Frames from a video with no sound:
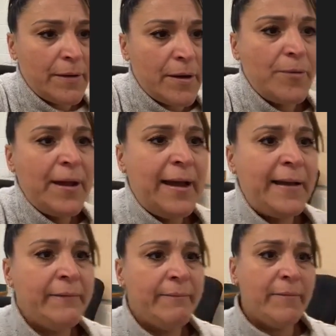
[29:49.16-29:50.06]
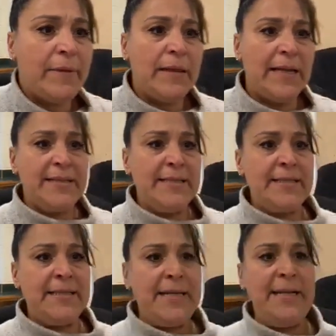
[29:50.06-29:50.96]
Okay, let's
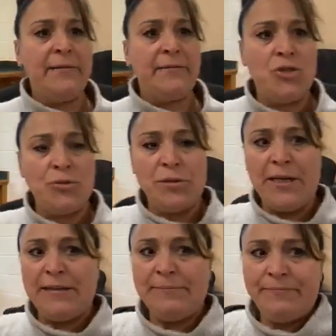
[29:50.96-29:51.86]
see, Julia.